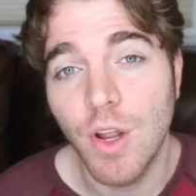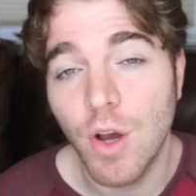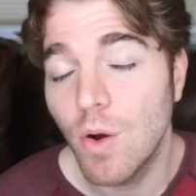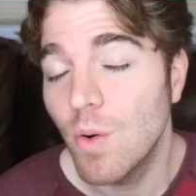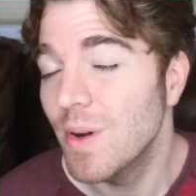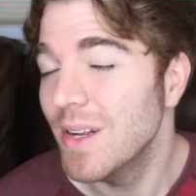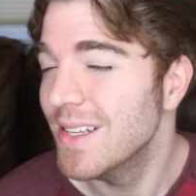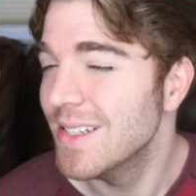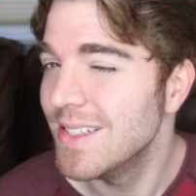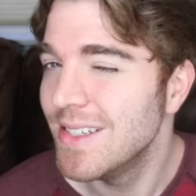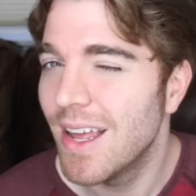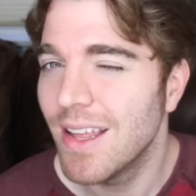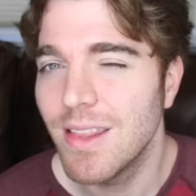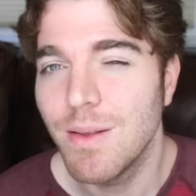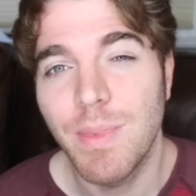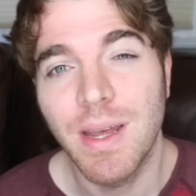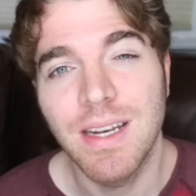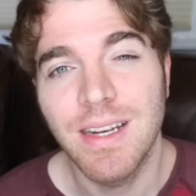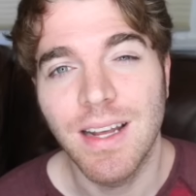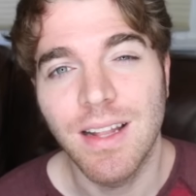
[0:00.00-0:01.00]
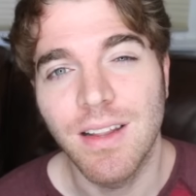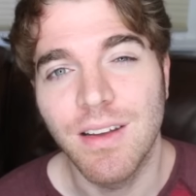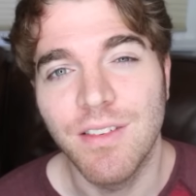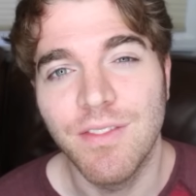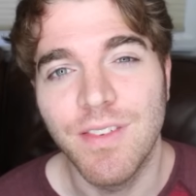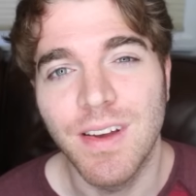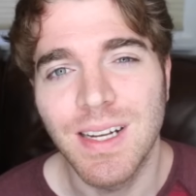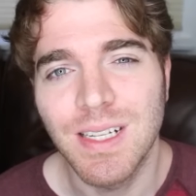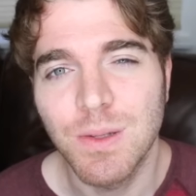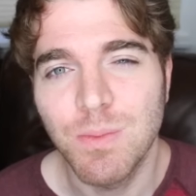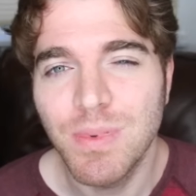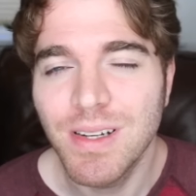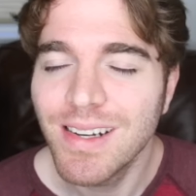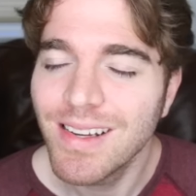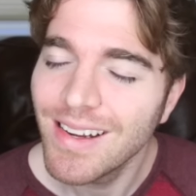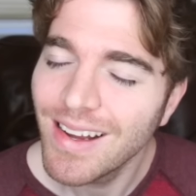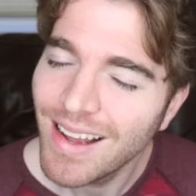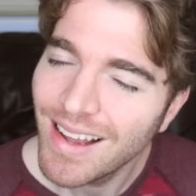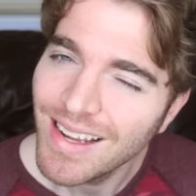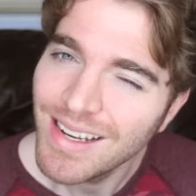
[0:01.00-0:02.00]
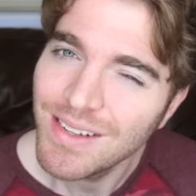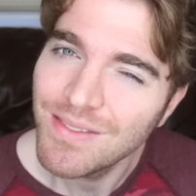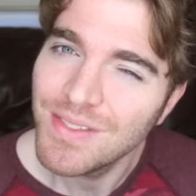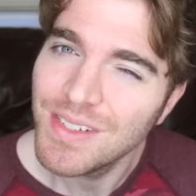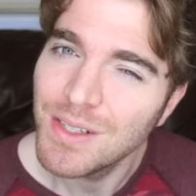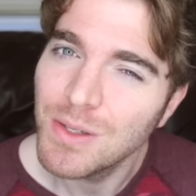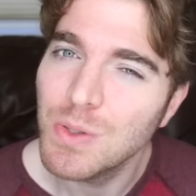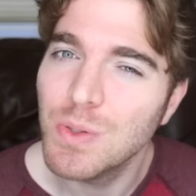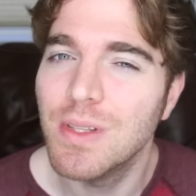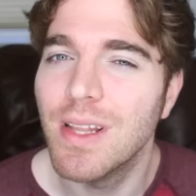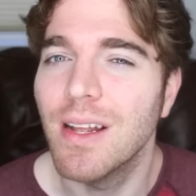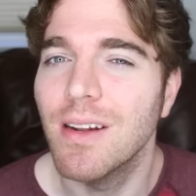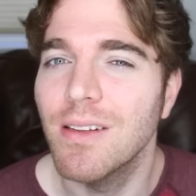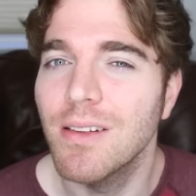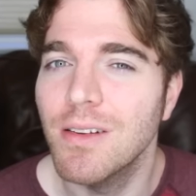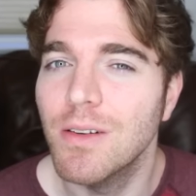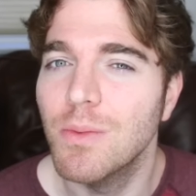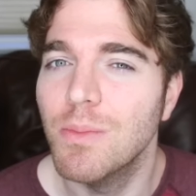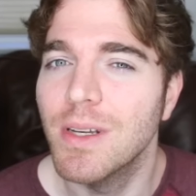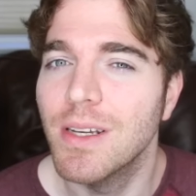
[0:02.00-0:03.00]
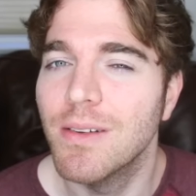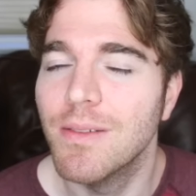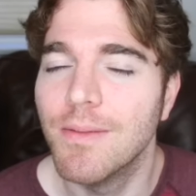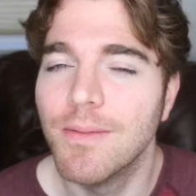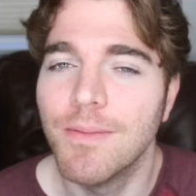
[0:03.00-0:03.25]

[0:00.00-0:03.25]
No, it is not the Mandela effect, but it kind of deals with that a little bit.